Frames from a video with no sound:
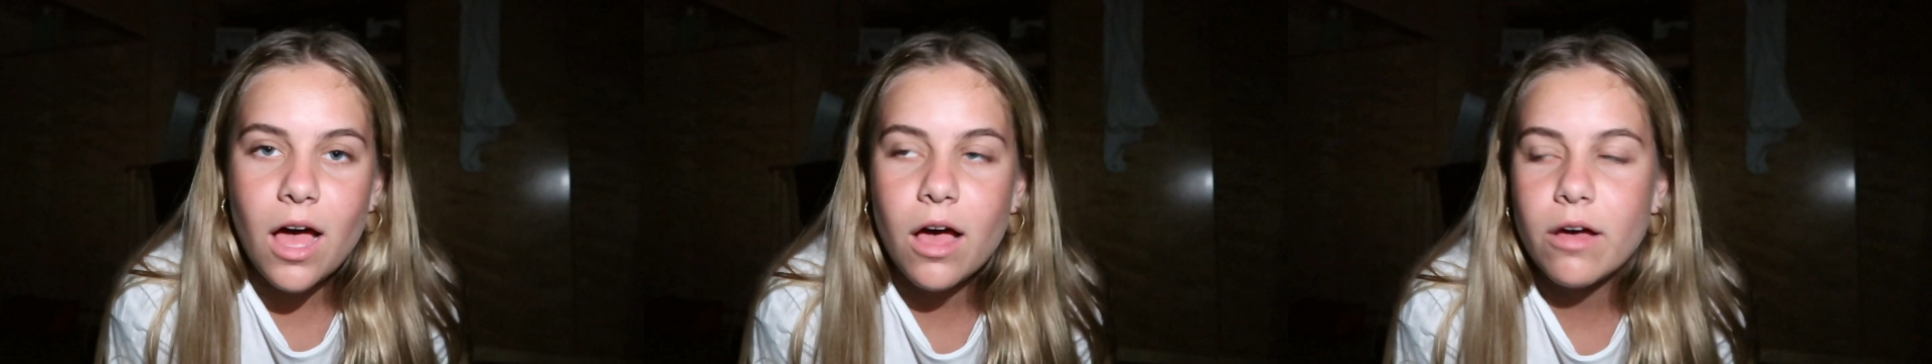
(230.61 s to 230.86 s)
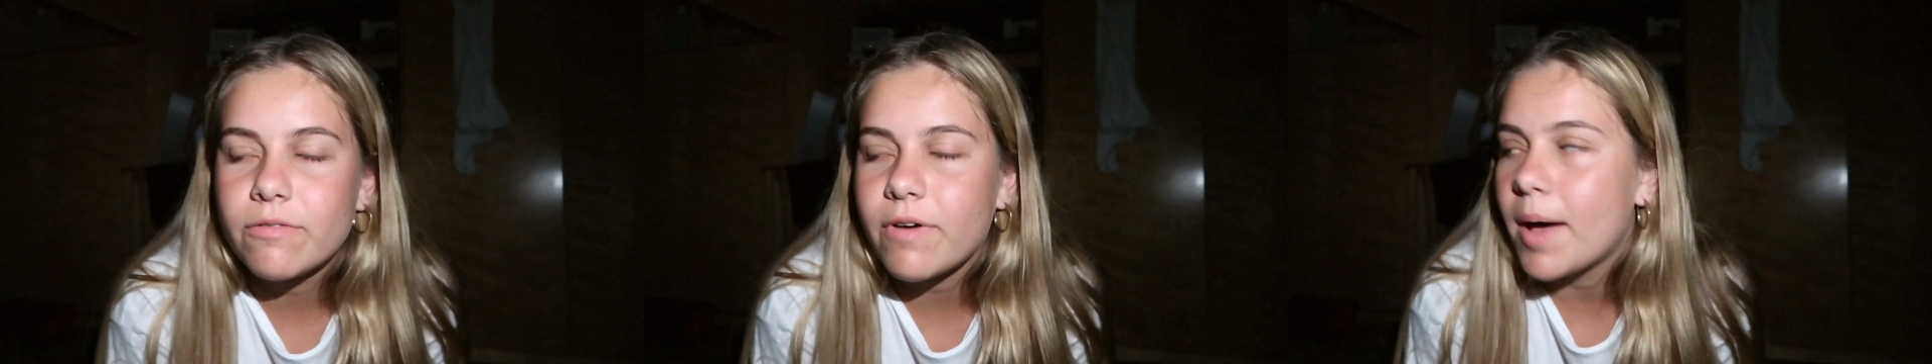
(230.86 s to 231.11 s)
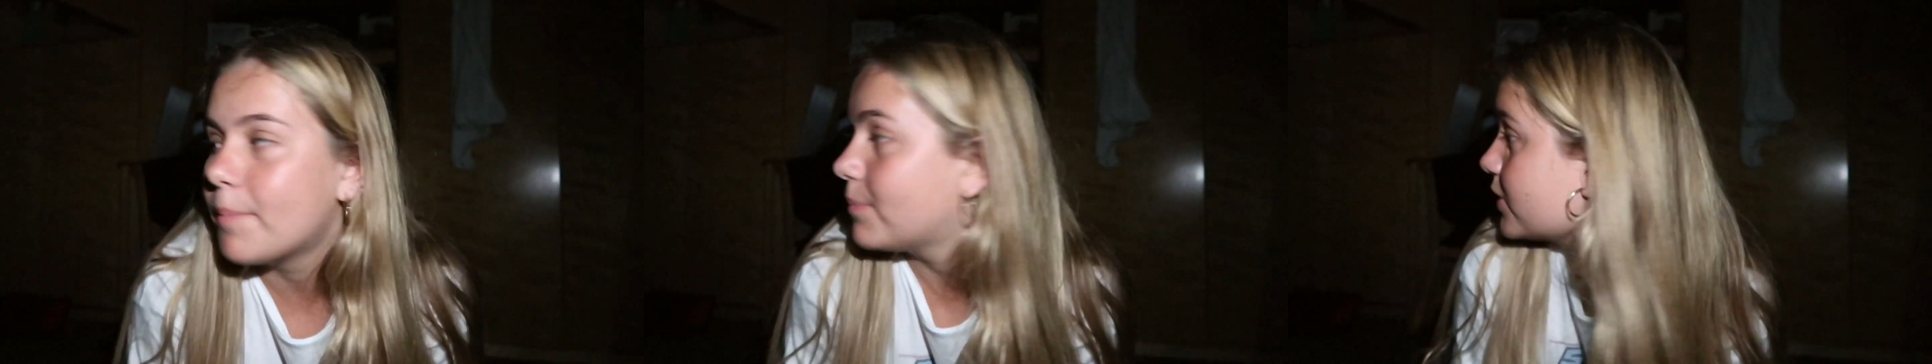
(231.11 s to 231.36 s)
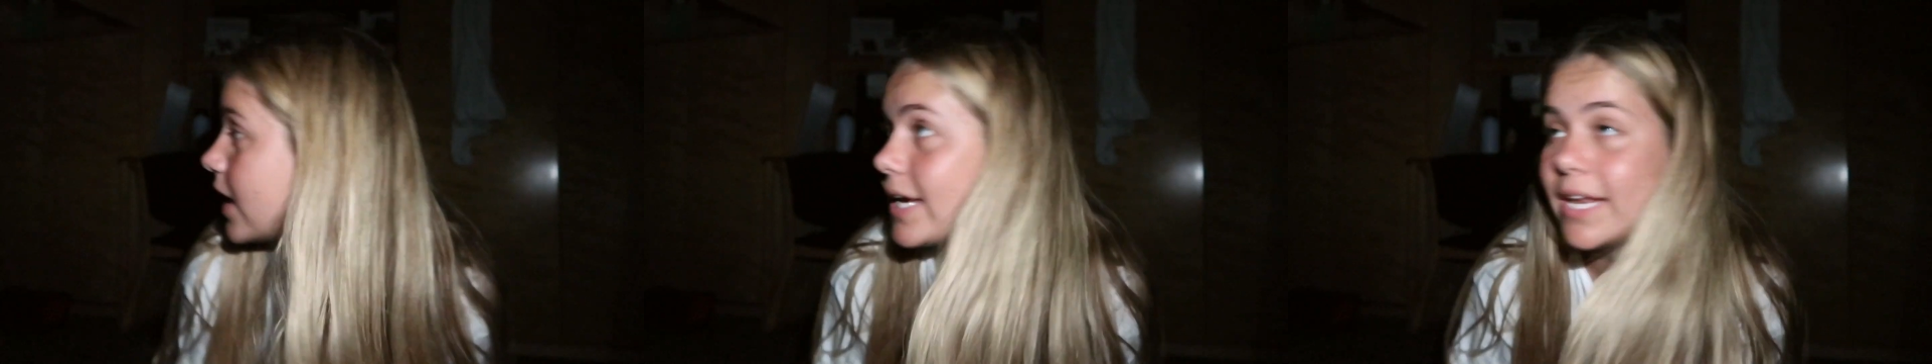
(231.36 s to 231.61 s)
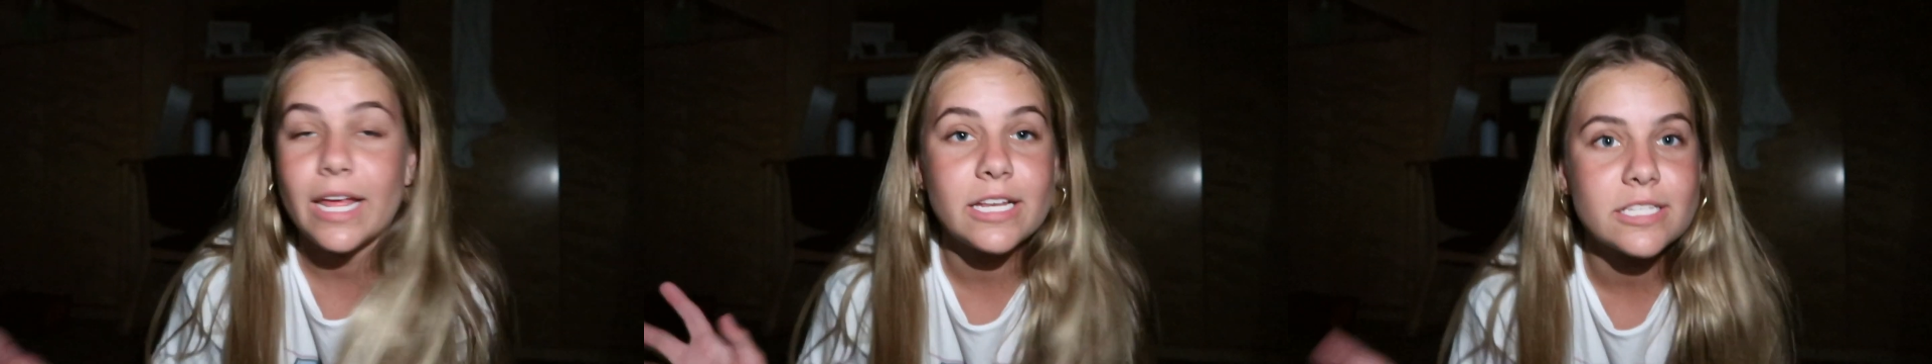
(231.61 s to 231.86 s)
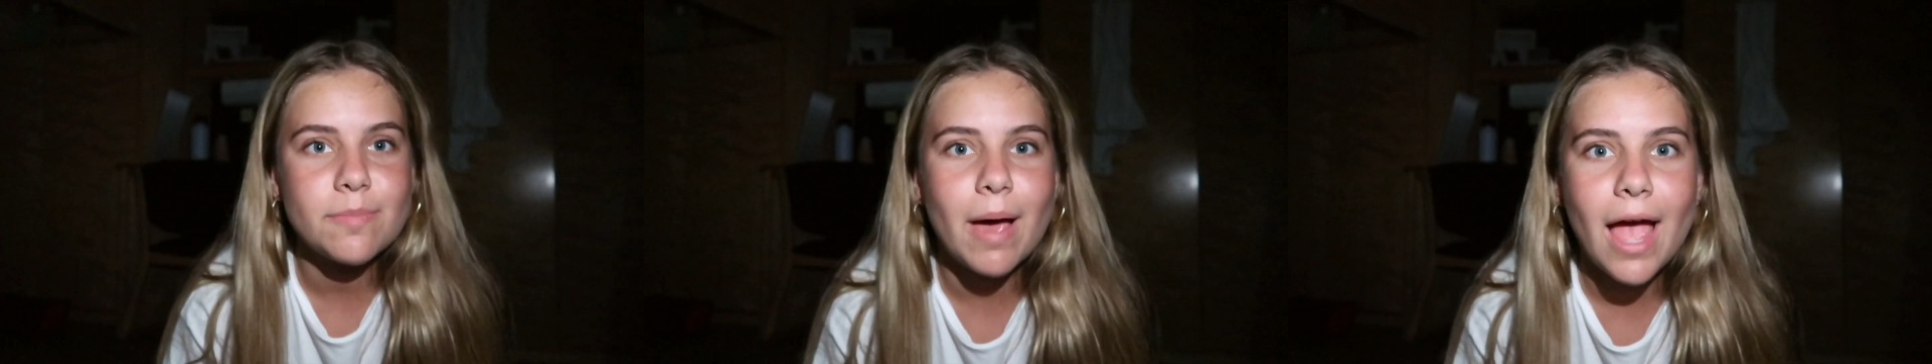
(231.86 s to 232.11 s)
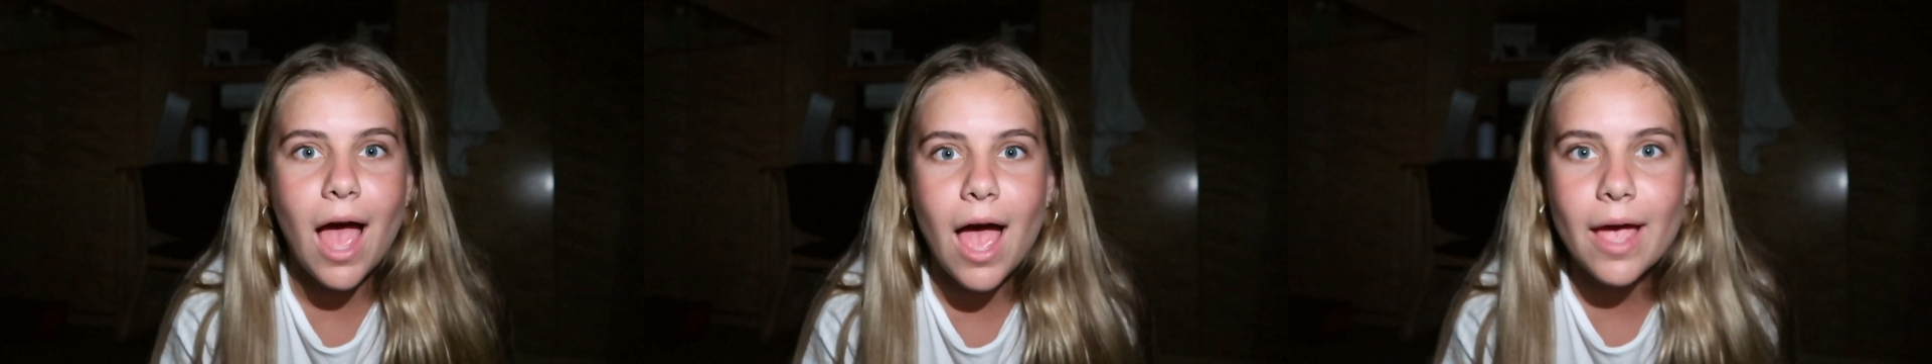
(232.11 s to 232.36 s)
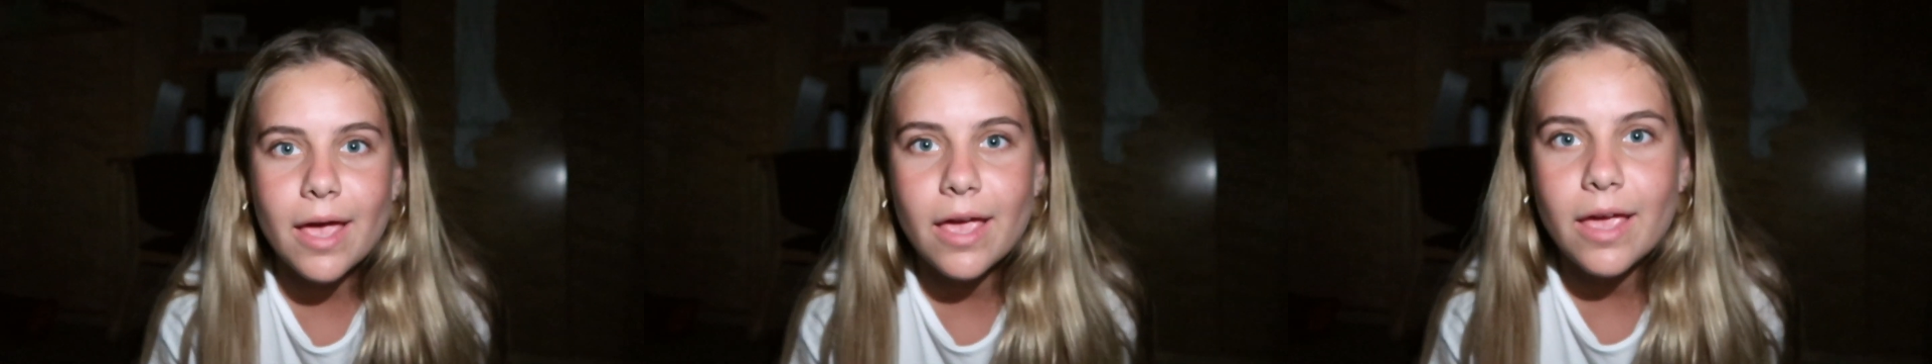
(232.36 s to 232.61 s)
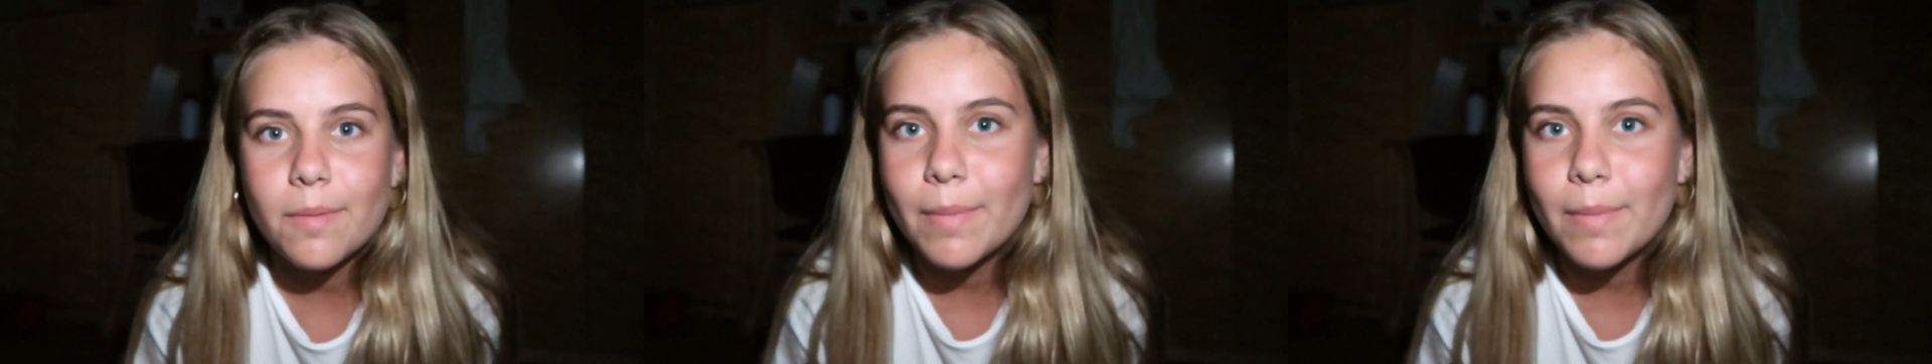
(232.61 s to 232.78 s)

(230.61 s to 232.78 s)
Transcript: of um, plugging it into my eye,